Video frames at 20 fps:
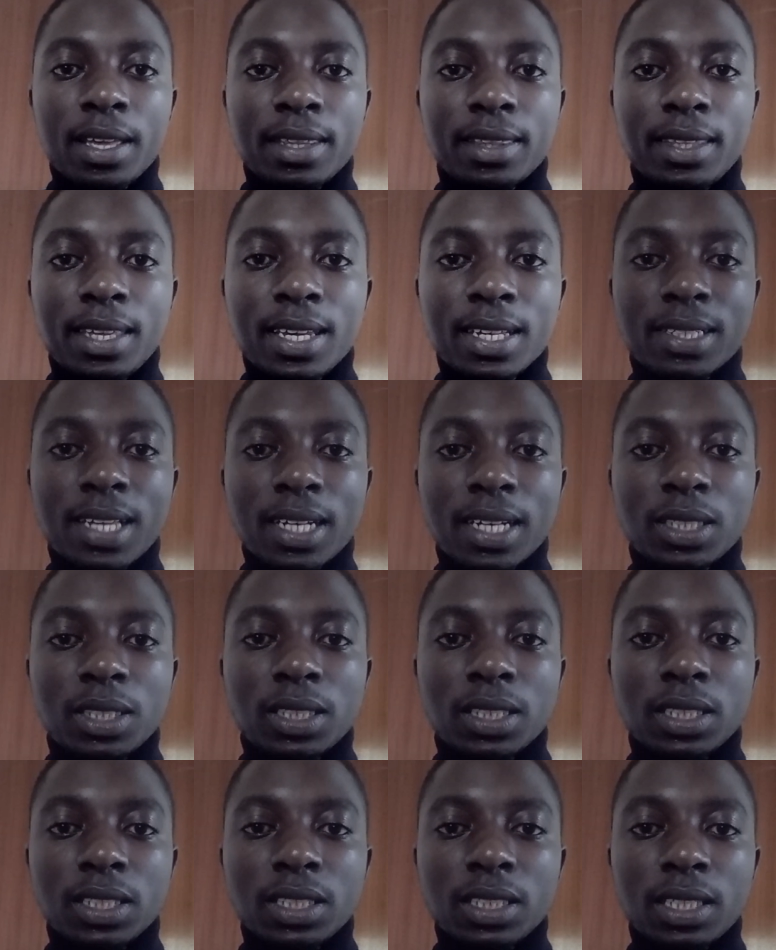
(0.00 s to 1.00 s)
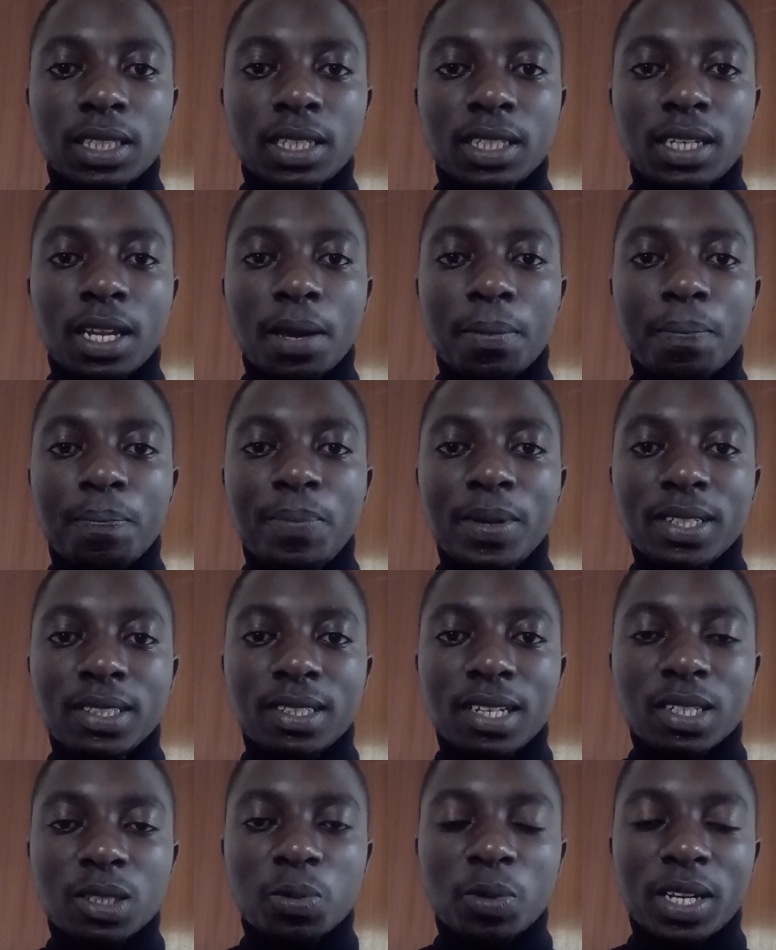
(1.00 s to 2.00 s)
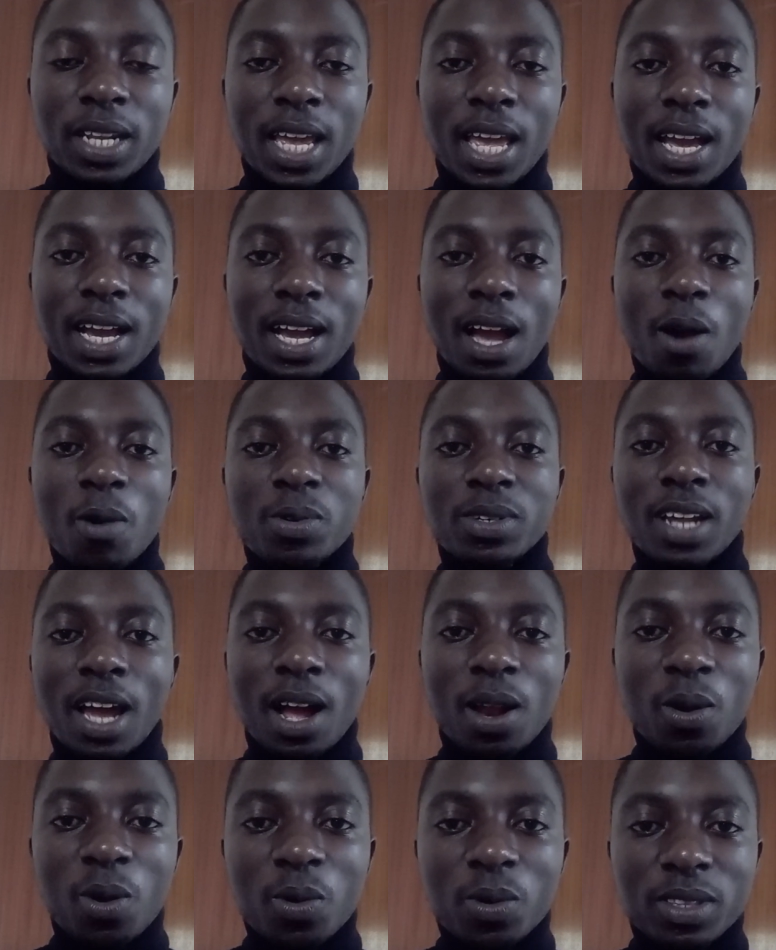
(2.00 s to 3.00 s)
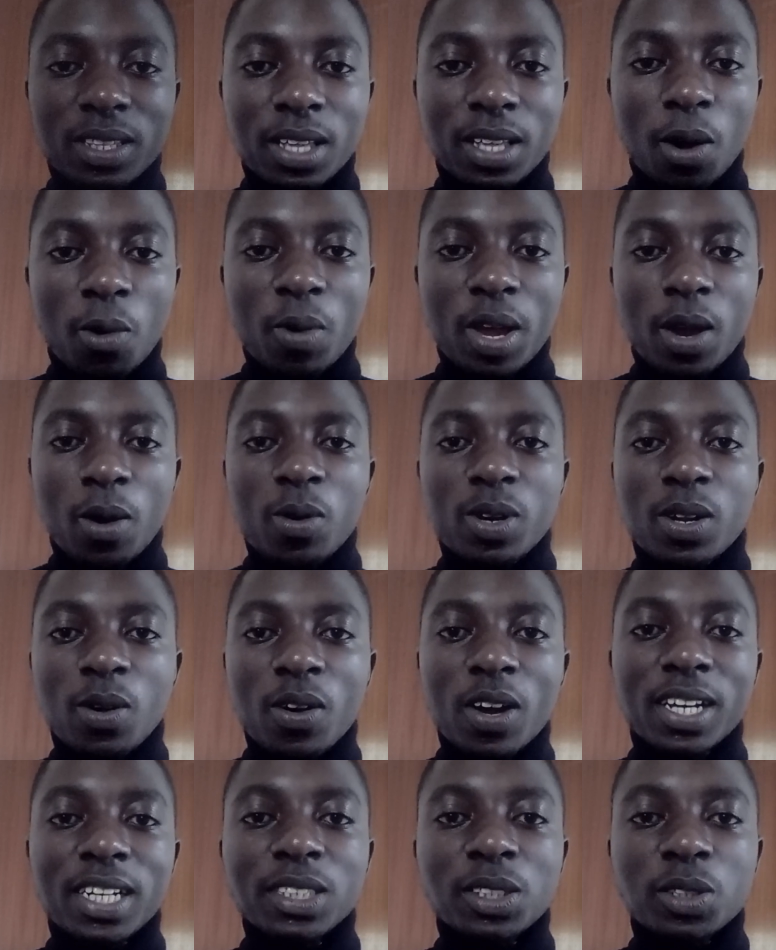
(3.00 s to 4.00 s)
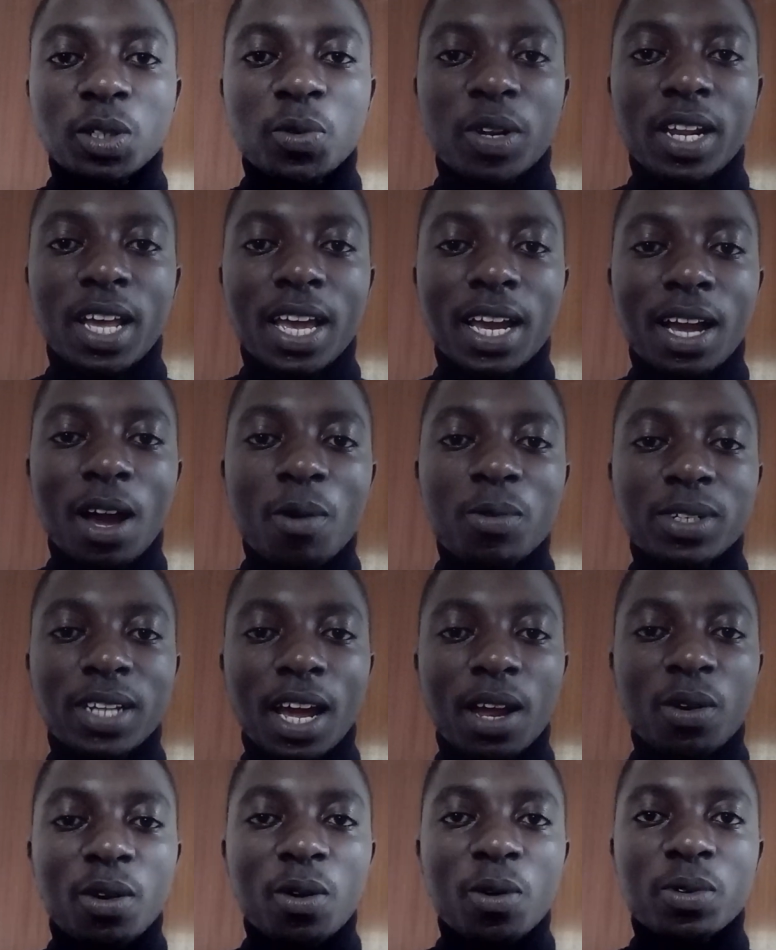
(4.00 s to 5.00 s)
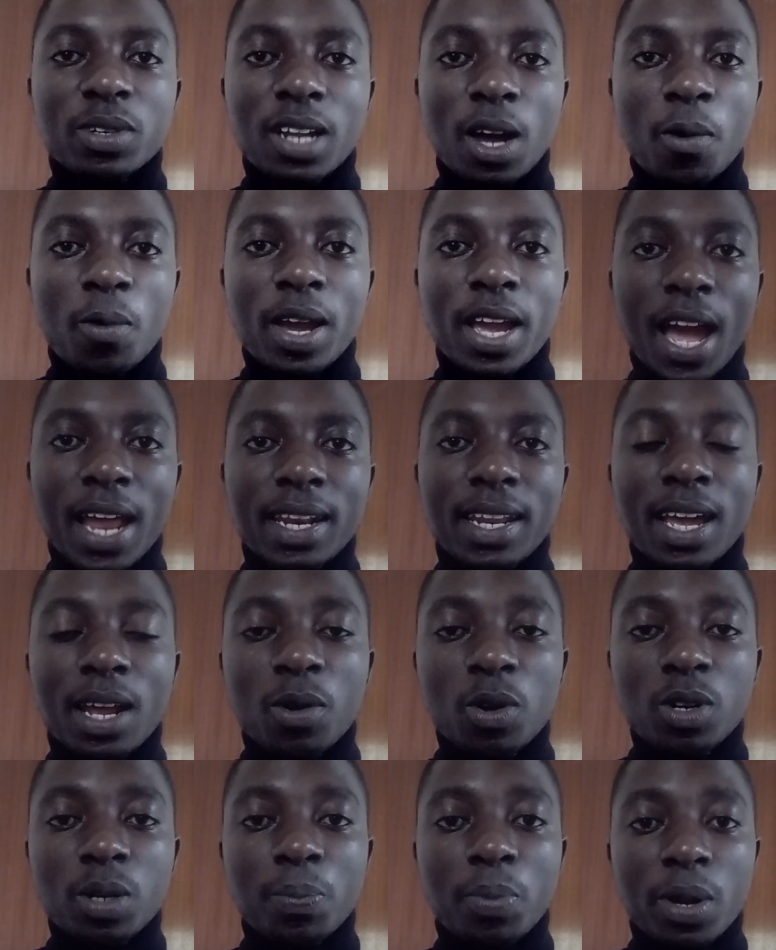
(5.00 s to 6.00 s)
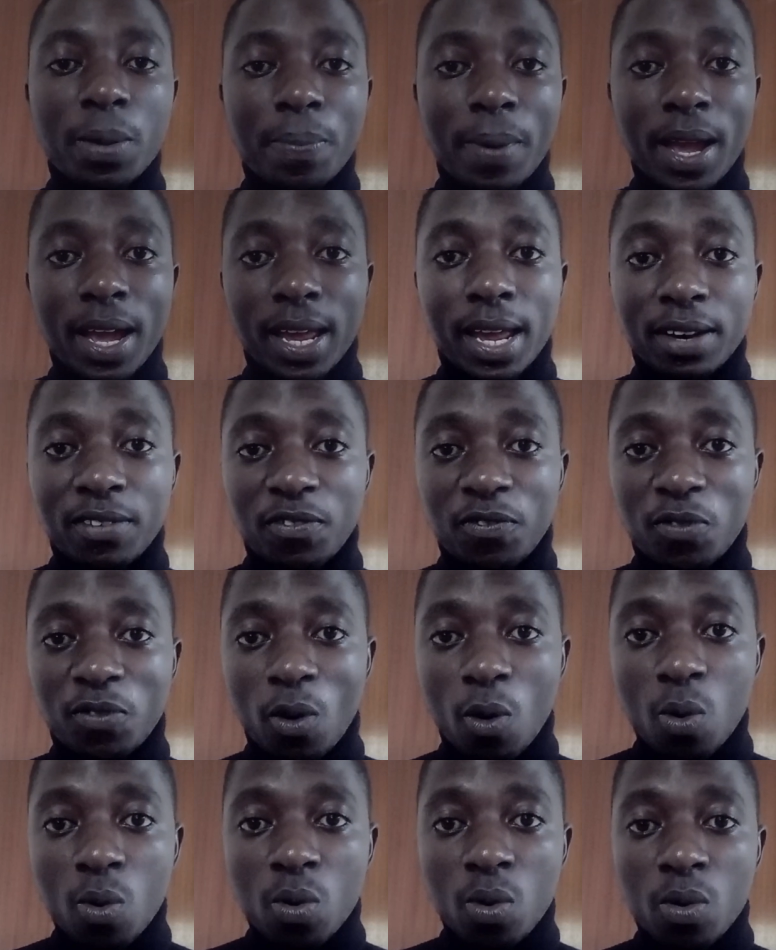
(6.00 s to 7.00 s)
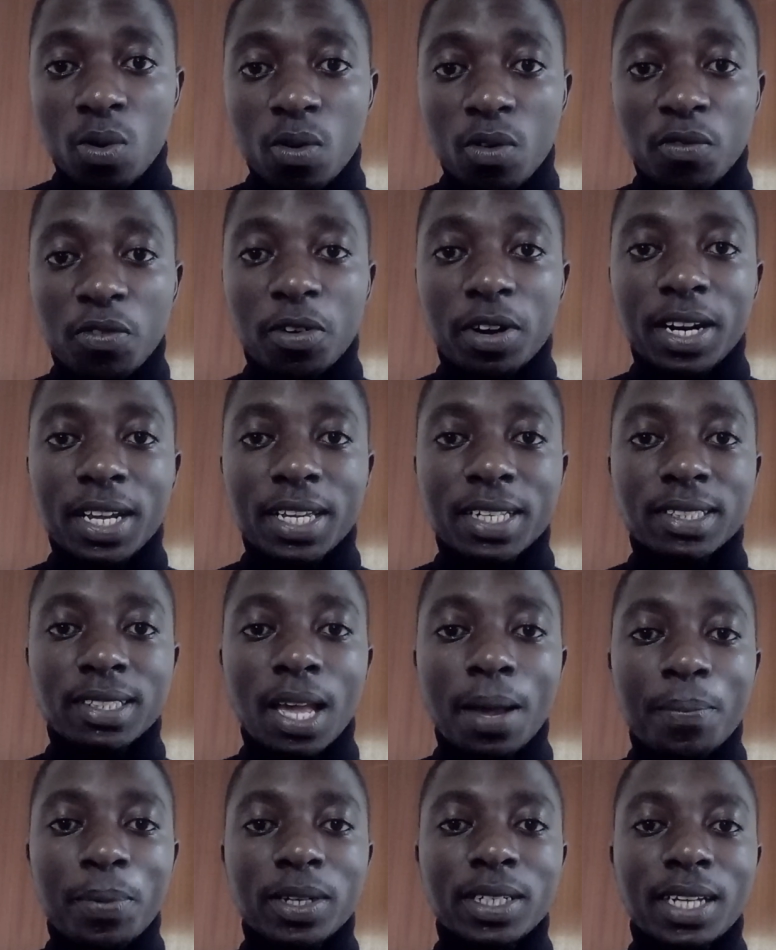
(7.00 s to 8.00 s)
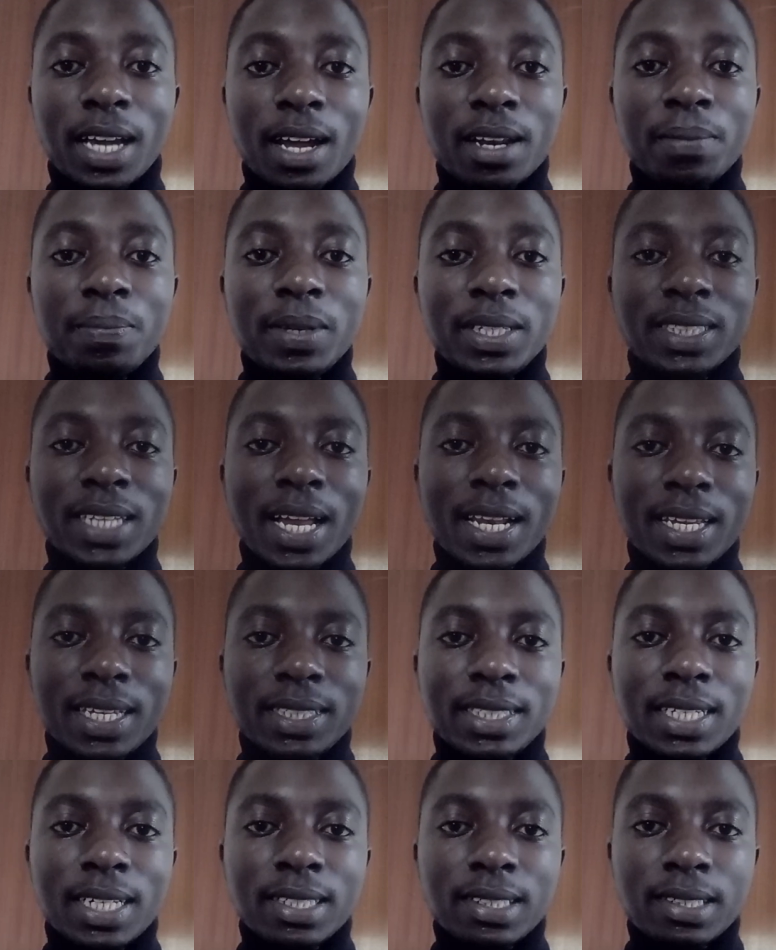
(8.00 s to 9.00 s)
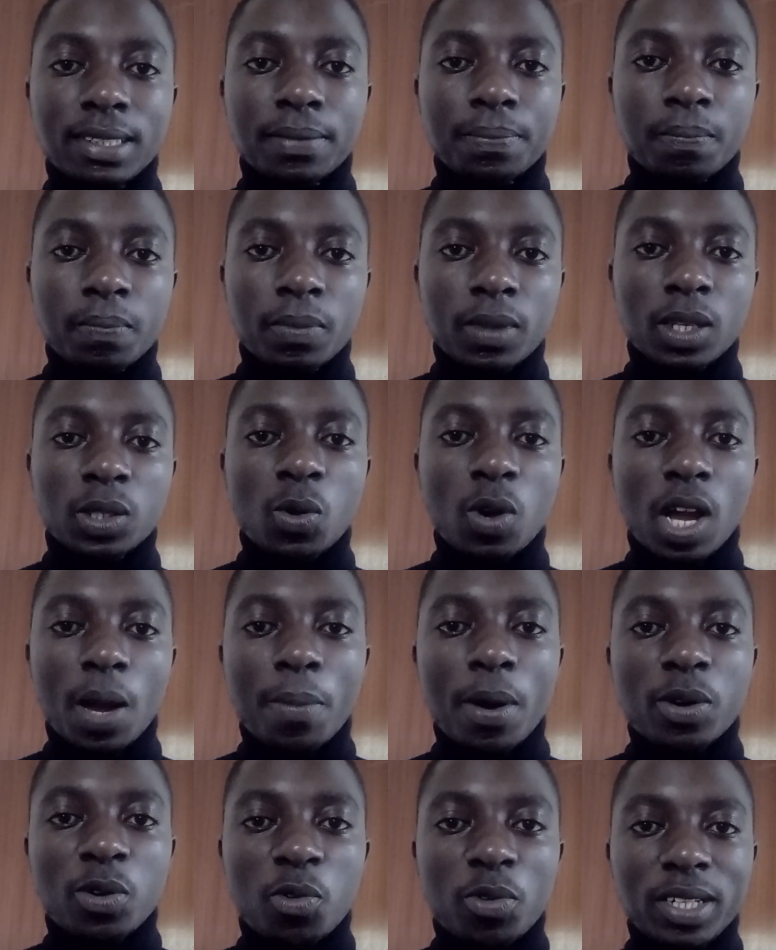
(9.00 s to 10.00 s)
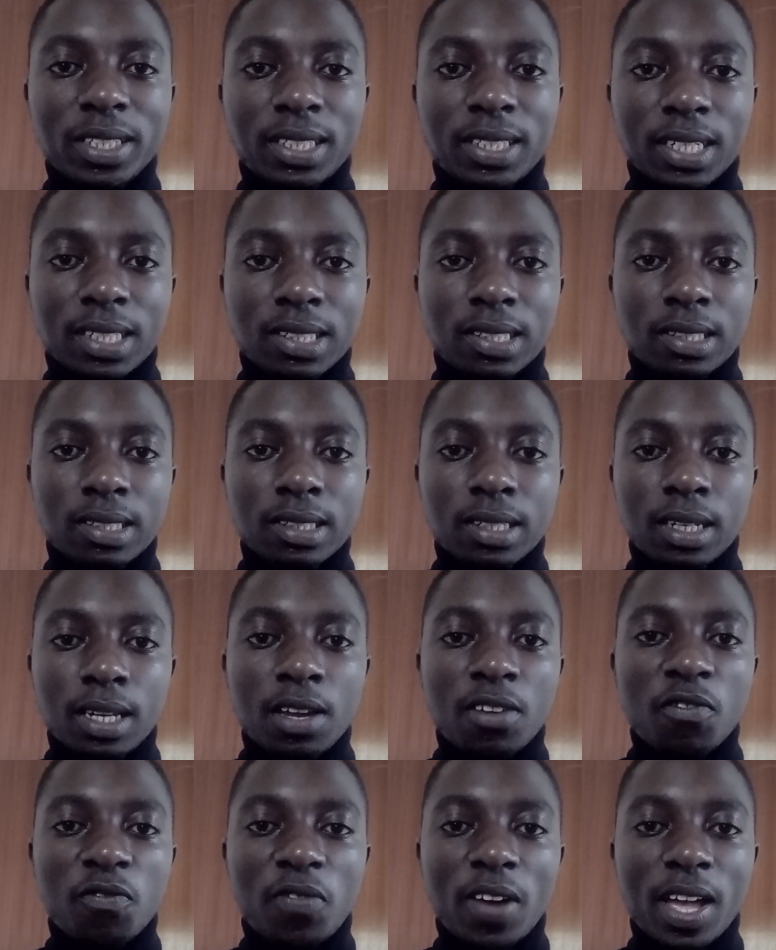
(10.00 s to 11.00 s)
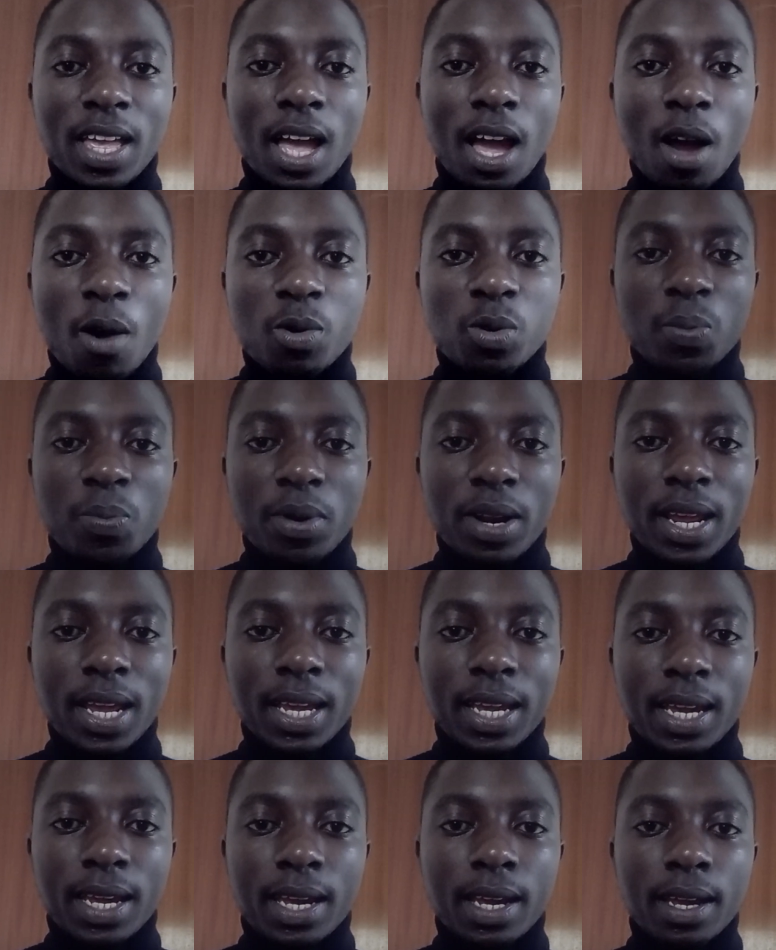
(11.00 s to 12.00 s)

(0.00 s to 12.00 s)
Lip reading: things that the business will encounter along the way, or the organization will encounter along the way, and they are not prepared for. For example, it can be challenges. Talk about risks, fire outbreak,